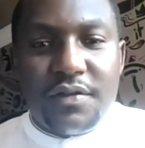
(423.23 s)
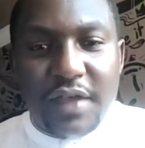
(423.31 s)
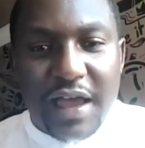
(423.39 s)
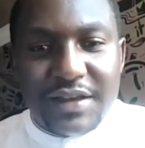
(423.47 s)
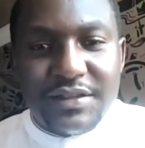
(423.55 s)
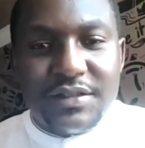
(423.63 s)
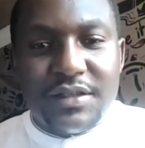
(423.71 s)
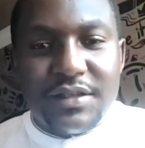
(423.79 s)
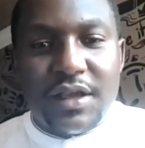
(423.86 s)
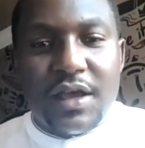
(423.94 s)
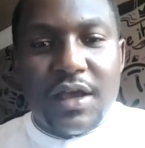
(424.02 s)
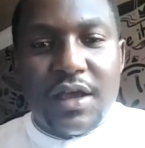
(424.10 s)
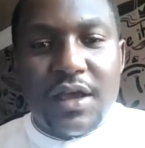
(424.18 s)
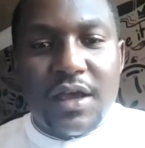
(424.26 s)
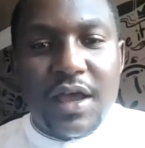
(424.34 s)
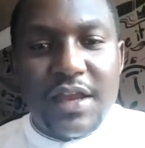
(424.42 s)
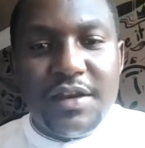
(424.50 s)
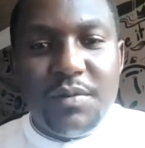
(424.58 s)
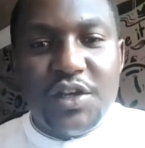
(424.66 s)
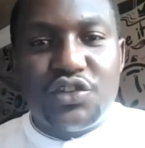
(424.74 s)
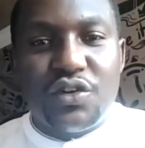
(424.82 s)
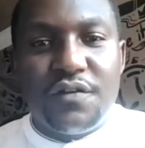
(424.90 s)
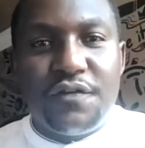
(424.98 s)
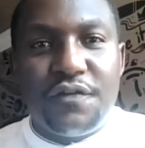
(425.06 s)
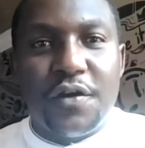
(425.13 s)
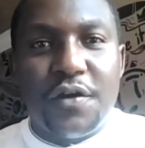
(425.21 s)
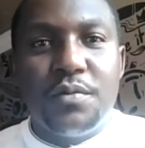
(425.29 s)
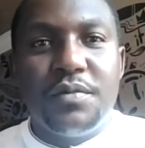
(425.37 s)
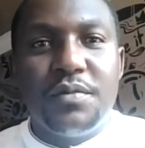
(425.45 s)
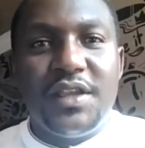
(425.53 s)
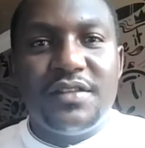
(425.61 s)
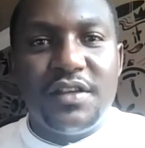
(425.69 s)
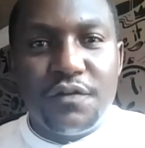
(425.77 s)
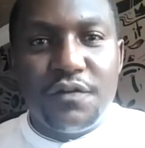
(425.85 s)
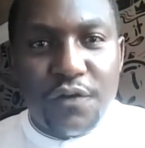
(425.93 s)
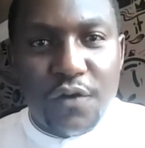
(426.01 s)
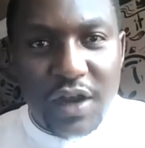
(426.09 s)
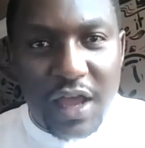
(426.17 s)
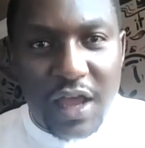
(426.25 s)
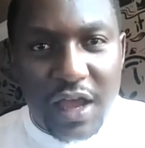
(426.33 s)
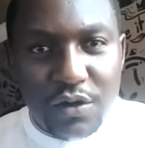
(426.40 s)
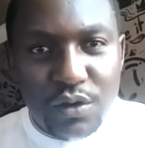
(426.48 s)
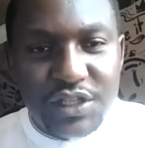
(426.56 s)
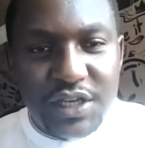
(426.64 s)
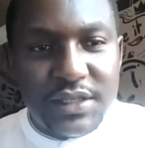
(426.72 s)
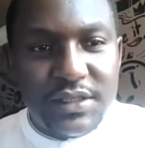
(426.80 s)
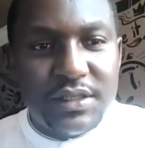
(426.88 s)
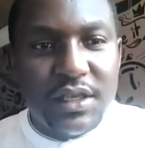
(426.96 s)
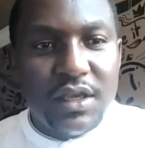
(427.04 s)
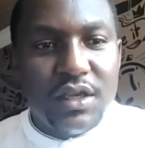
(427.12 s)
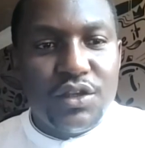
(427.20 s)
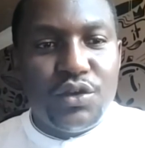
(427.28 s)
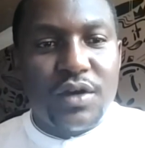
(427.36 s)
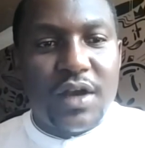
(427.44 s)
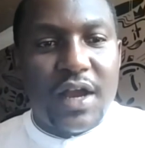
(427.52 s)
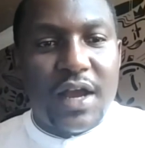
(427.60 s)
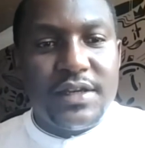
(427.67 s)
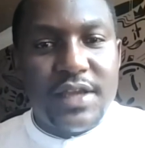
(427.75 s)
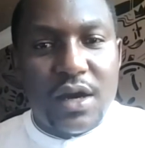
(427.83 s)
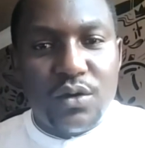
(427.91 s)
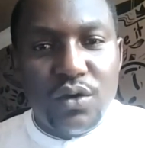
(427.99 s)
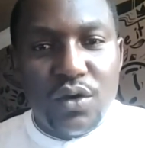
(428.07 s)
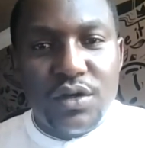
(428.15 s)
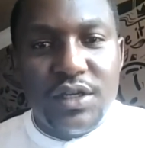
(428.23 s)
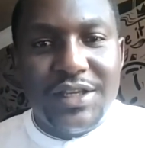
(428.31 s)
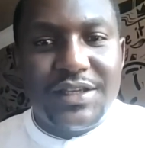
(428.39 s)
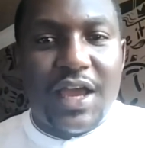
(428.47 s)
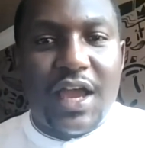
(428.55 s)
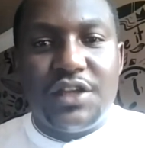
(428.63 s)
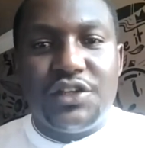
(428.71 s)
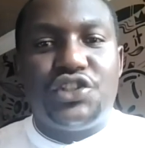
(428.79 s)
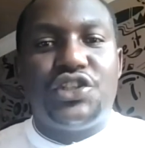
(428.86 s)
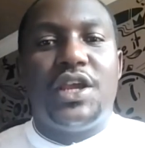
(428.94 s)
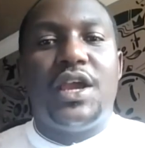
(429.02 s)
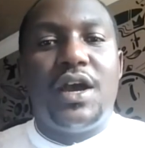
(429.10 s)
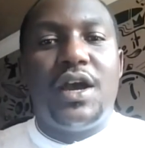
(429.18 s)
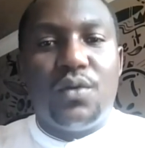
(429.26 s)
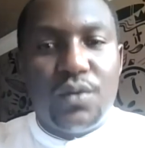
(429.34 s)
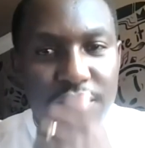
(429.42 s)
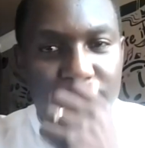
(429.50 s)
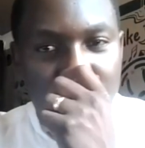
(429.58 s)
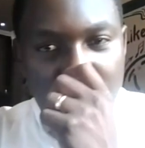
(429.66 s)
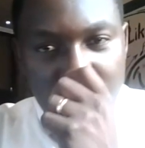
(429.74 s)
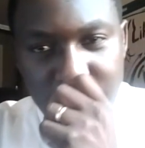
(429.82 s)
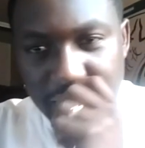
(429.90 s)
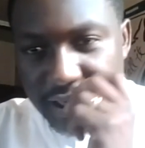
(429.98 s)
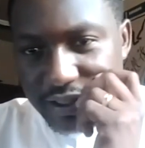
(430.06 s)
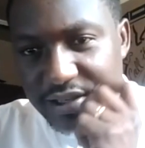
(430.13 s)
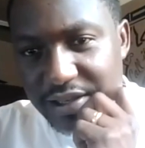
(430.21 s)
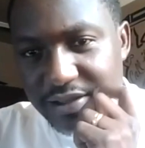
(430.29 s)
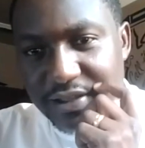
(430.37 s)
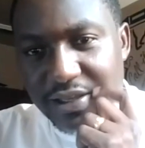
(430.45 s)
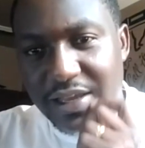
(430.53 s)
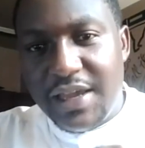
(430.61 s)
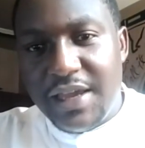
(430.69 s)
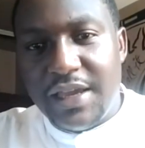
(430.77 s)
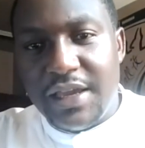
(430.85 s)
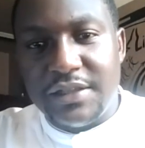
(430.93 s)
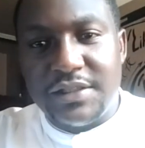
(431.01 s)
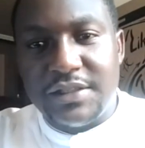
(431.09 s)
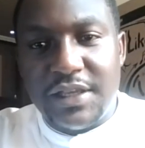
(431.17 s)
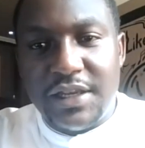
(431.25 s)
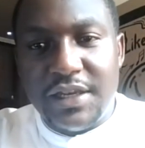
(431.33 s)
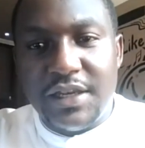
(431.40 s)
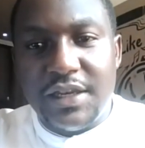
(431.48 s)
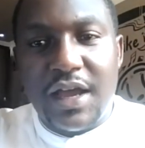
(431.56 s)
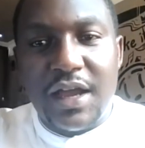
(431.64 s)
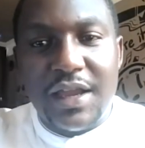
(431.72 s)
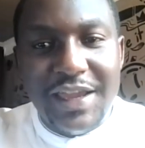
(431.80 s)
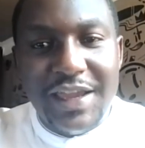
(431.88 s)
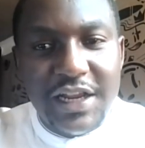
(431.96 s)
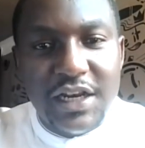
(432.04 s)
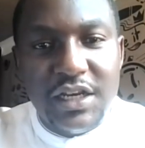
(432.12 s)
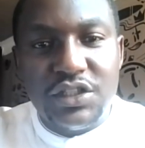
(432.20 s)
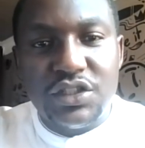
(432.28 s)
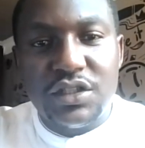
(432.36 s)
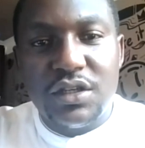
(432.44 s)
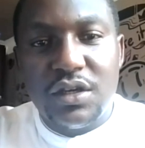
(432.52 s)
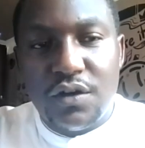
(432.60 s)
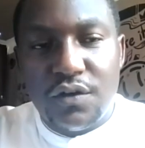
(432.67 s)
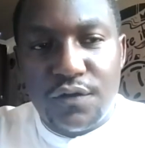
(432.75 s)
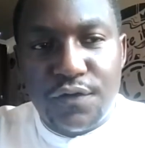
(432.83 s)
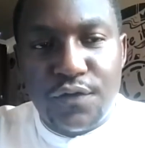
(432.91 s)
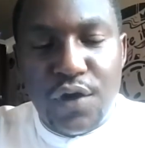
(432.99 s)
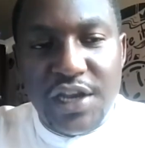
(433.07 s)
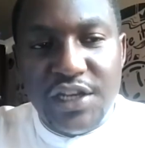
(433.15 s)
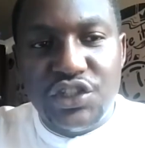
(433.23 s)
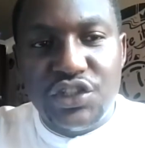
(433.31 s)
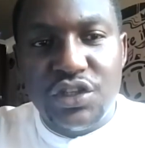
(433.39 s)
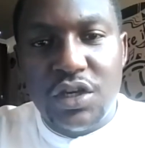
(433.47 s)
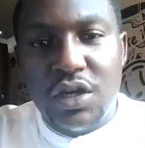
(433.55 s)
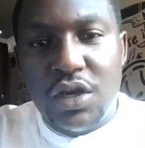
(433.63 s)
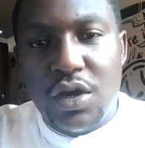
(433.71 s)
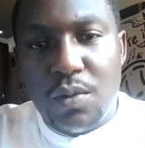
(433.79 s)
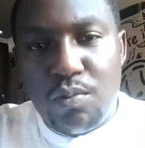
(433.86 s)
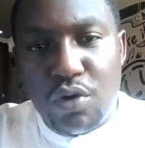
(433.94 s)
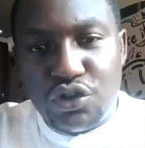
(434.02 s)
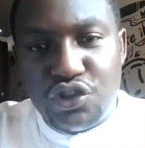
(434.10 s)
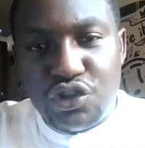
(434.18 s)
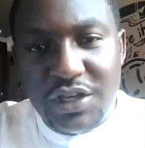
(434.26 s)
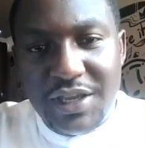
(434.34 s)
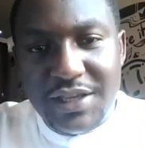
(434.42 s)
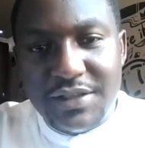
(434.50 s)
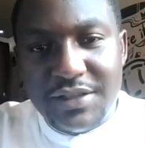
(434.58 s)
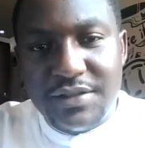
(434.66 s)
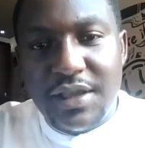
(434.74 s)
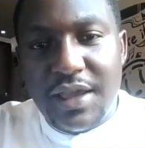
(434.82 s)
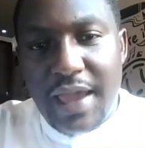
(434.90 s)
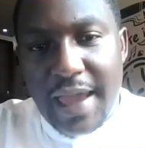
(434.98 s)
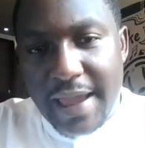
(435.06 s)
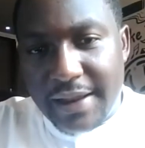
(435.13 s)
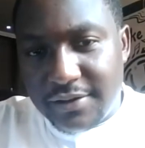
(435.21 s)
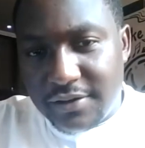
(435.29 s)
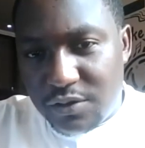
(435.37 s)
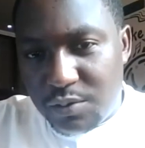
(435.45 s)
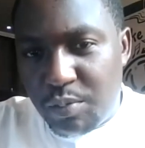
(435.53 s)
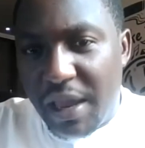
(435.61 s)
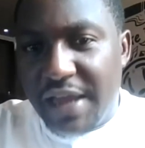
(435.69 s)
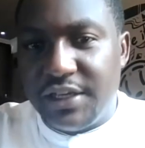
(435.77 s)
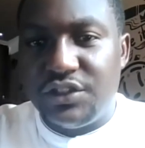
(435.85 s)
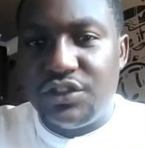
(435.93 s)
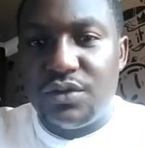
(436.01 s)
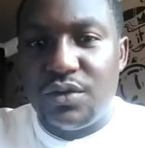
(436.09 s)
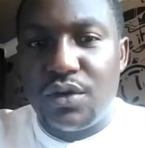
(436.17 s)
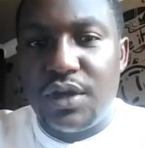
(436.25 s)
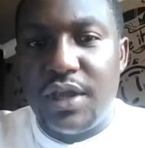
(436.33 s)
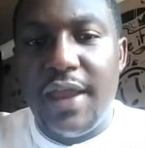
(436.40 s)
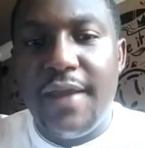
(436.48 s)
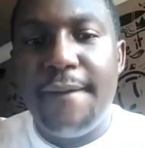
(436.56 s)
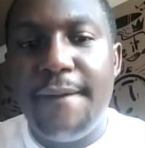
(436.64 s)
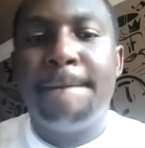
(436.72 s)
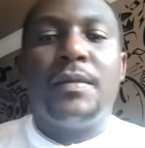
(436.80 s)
That animation film is in 4 languages. You can download it and share with your audiences. It's in English, French, Portuguese, and Spanish. Okay?